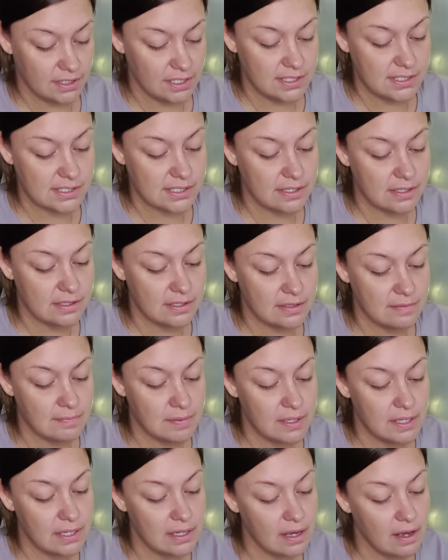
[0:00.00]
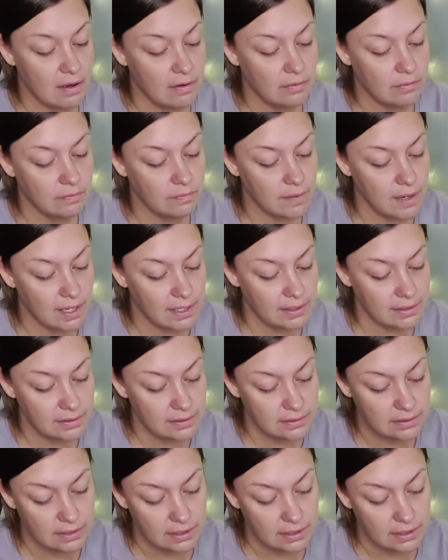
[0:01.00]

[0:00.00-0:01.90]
is going to be all right.